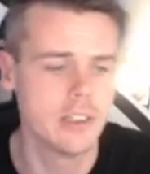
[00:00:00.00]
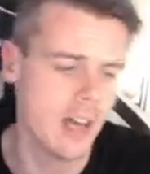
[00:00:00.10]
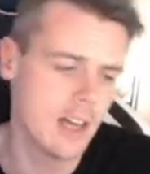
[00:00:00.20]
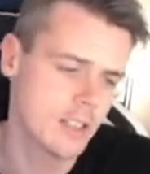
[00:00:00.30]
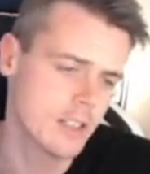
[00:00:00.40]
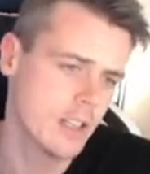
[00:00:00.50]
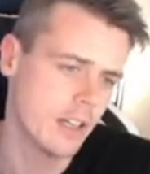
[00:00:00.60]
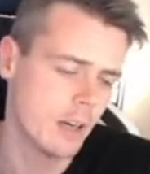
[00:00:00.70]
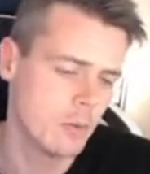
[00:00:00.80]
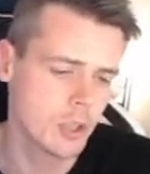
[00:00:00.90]
as I said,
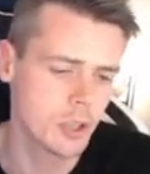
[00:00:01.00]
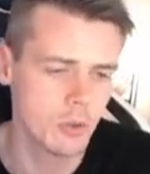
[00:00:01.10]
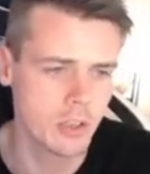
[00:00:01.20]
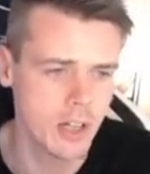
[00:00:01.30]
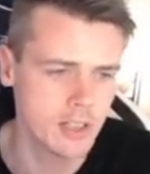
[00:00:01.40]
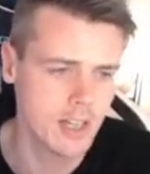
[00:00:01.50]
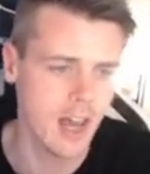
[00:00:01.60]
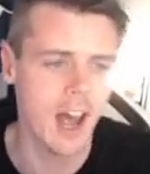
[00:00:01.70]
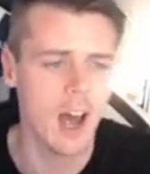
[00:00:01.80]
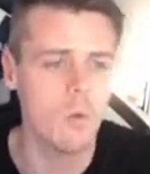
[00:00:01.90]
I want to show you guys
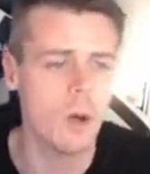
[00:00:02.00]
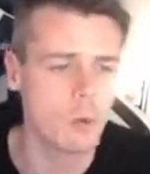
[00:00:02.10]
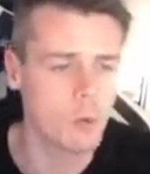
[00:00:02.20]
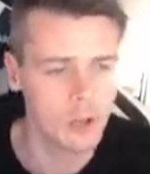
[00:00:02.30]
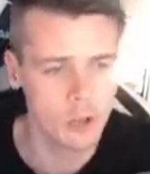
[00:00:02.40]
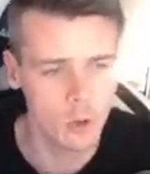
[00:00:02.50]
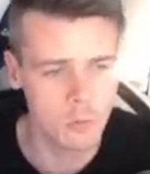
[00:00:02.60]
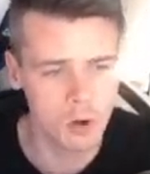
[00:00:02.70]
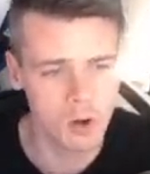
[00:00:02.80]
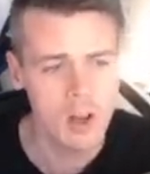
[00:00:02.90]
how I run
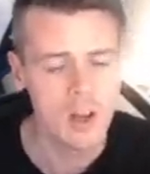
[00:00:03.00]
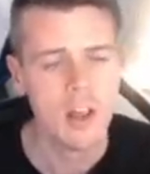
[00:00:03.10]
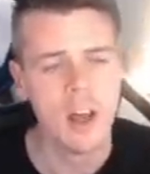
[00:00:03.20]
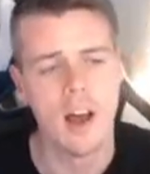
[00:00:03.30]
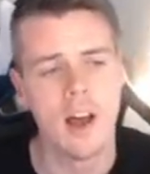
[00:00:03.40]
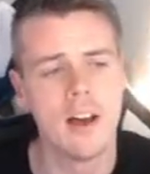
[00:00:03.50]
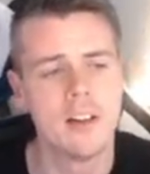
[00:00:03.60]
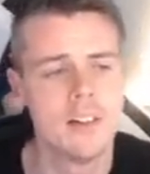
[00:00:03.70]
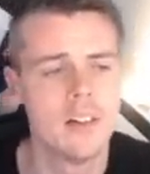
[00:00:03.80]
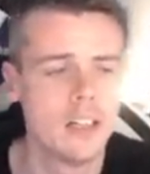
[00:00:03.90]
Gnomer.
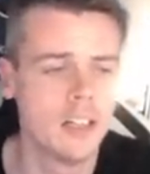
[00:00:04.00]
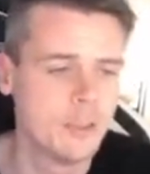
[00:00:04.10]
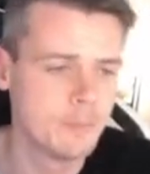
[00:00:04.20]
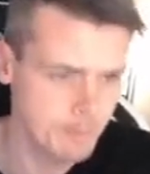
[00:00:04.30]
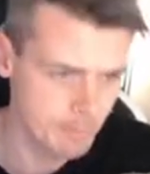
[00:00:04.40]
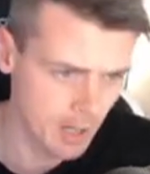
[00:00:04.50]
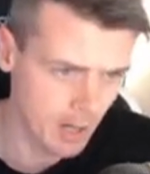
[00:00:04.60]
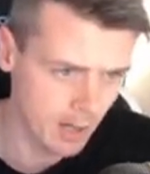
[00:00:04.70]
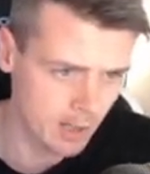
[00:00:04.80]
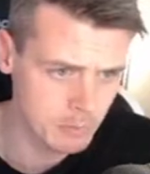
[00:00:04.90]
And uh,
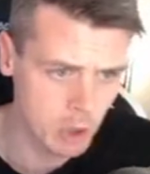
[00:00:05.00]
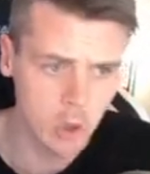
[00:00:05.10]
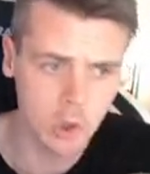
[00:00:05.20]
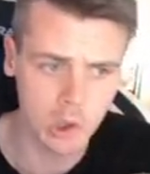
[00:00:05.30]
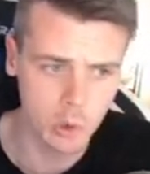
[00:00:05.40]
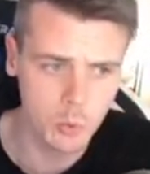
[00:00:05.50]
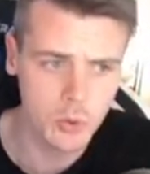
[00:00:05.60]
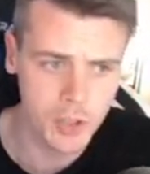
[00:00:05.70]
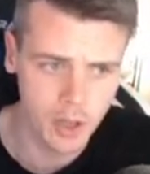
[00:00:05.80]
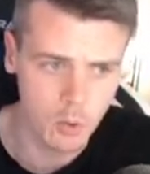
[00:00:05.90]
I'm not
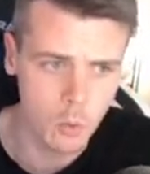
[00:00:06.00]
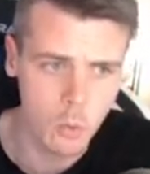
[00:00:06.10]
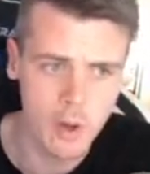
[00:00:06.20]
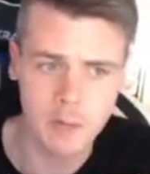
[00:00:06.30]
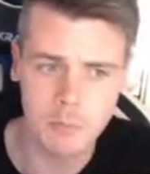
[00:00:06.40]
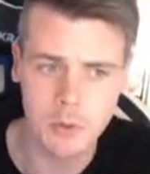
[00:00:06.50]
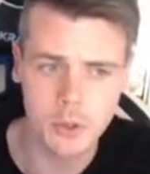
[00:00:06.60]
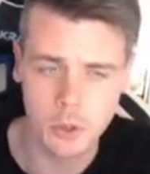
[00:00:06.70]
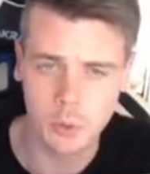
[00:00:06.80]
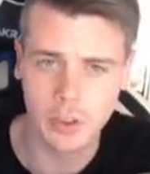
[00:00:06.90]
looting when I'm
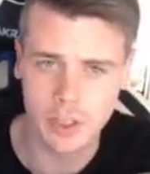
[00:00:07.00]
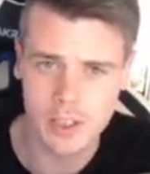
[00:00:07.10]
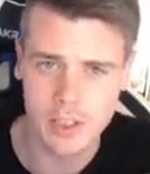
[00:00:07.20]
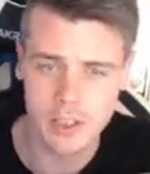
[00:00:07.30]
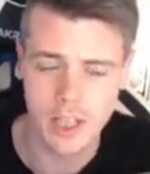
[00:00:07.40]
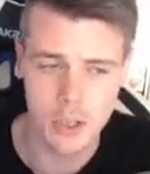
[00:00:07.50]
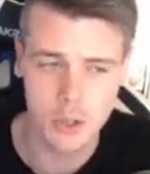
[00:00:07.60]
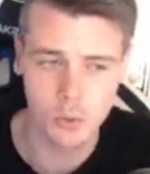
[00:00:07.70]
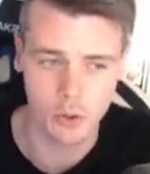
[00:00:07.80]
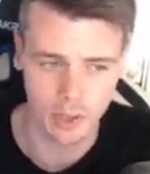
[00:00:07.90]
doing this
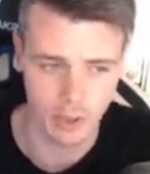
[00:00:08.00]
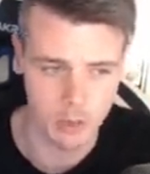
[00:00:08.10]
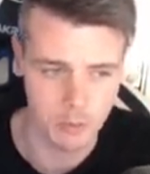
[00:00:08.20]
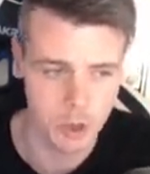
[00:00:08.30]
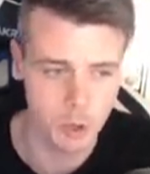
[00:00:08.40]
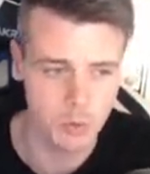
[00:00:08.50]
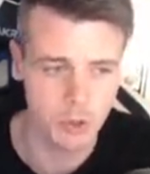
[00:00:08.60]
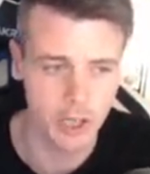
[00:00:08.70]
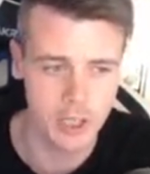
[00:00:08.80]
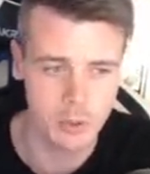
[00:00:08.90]
test run, like when I'm showing you
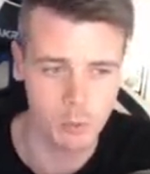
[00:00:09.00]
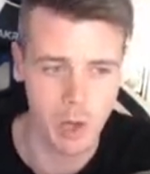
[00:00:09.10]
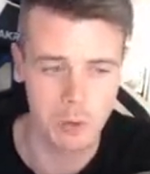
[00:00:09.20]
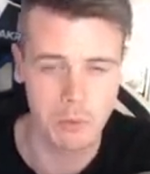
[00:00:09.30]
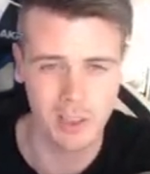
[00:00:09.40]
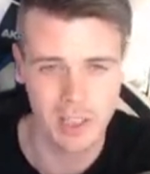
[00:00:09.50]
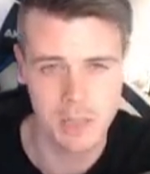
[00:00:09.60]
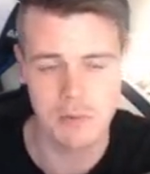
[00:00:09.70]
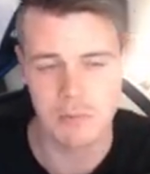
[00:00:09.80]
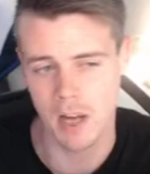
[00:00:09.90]
guys the route. But
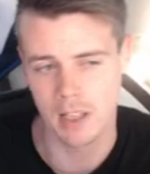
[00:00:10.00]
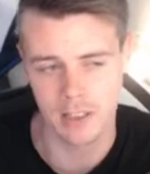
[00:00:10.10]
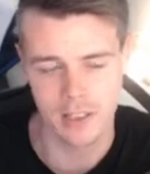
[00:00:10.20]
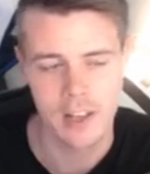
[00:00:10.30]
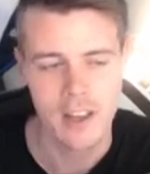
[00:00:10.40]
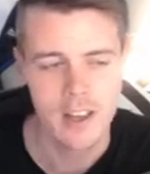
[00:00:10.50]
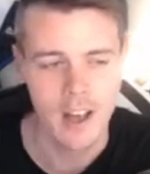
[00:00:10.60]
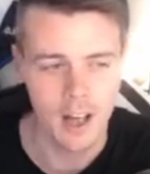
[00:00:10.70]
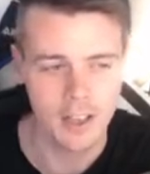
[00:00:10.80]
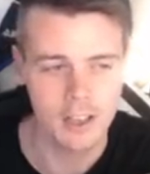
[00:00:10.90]
keep in mind that
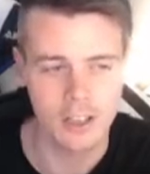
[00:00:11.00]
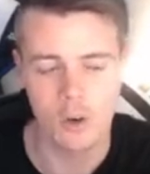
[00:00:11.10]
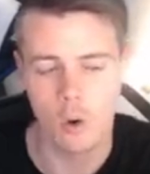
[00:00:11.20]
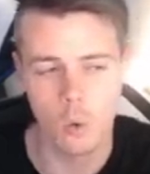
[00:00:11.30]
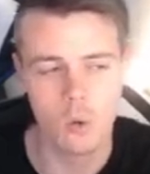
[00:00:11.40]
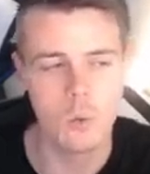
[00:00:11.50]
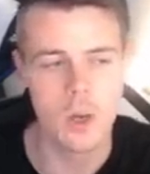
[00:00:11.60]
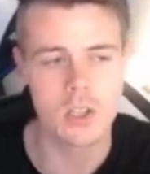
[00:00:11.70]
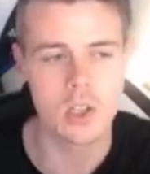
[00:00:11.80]
I always